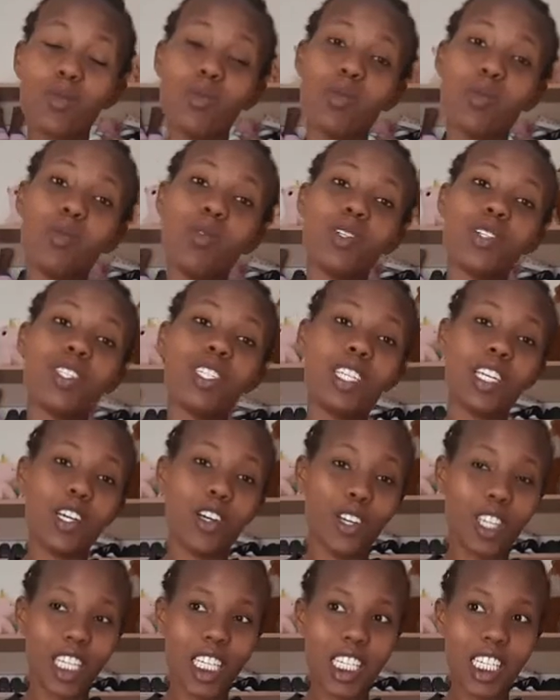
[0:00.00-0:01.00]
be able to take
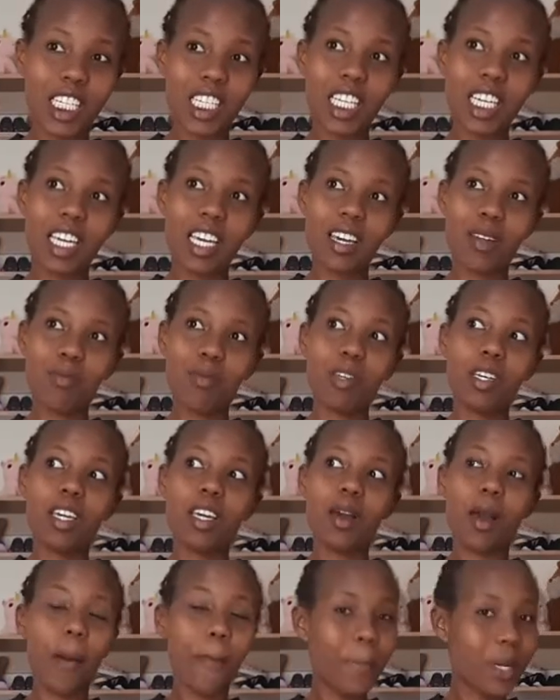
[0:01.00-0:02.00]
on this day and be
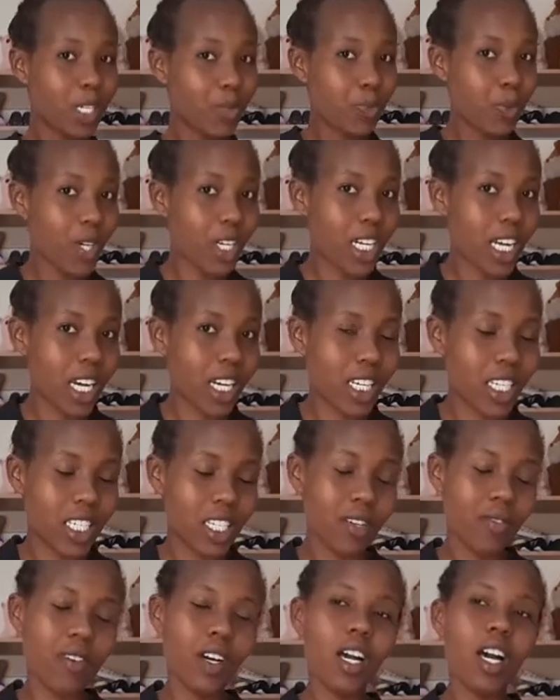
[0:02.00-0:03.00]
a bit
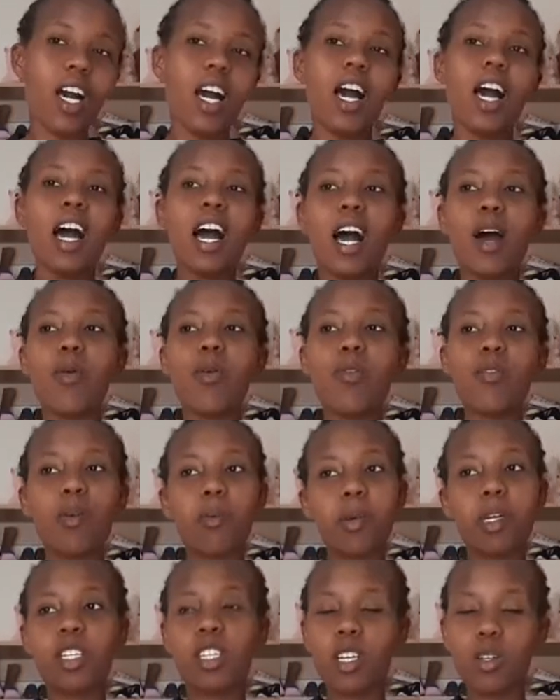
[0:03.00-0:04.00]
productive. However,
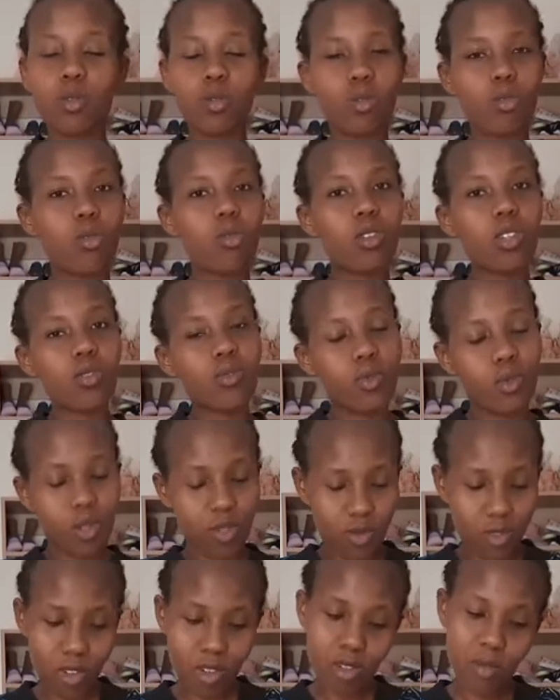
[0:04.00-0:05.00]
my child was
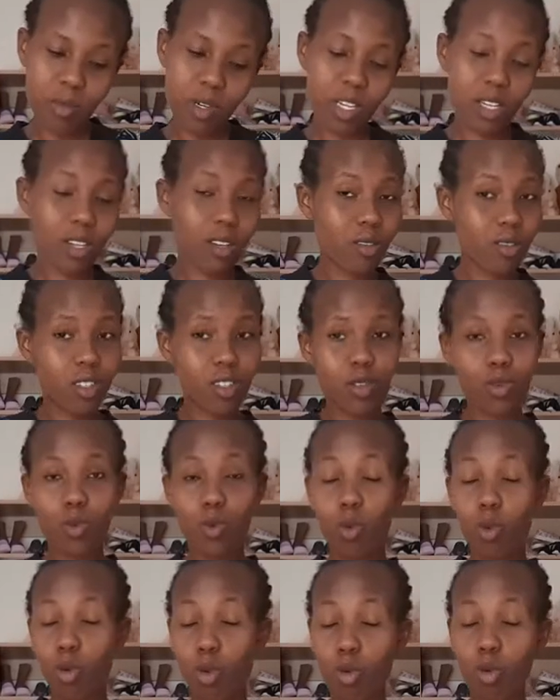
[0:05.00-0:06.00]
following me around the
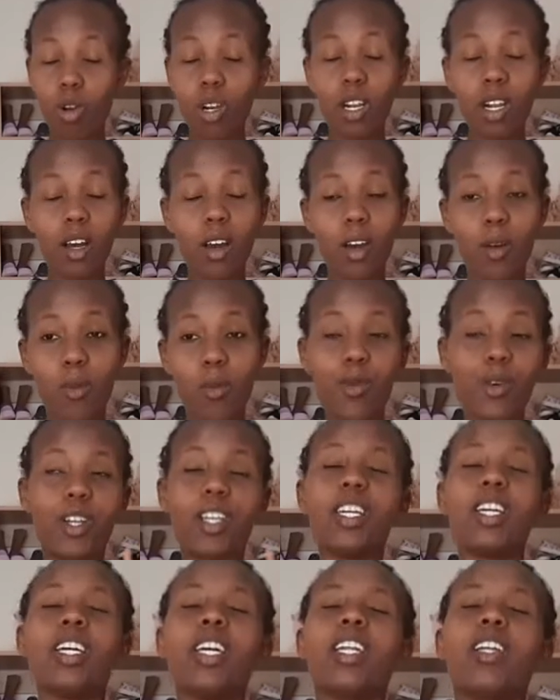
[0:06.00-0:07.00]
whole
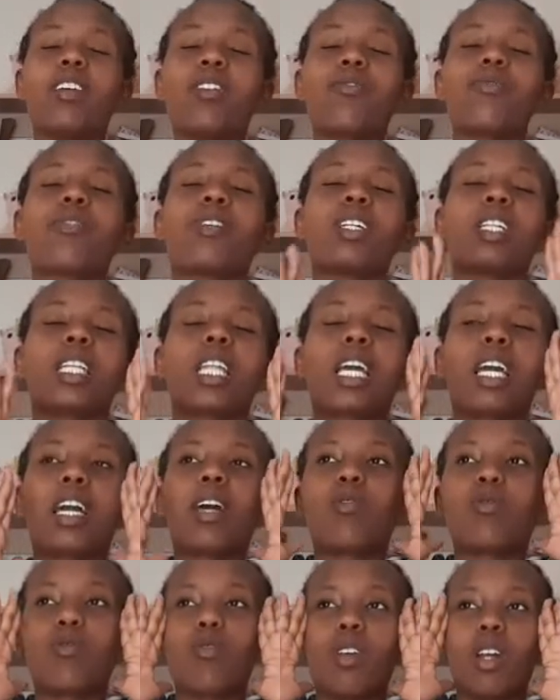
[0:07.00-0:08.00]
morning, and I felt like I
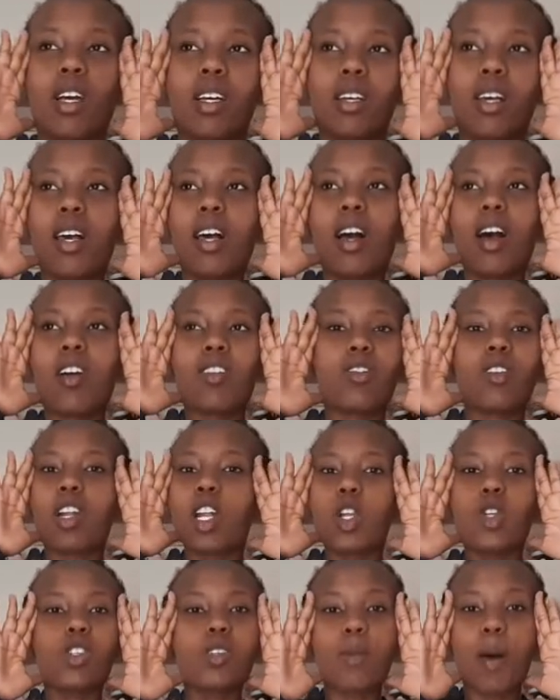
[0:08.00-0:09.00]
was gonna
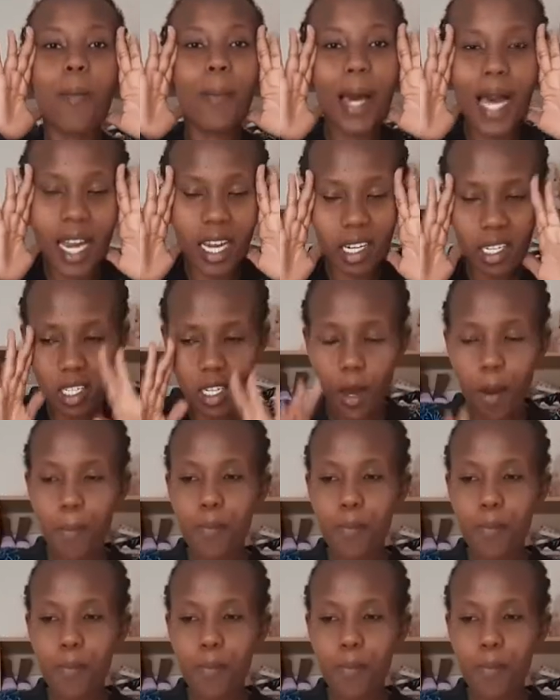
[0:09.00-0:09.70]
lose my mind,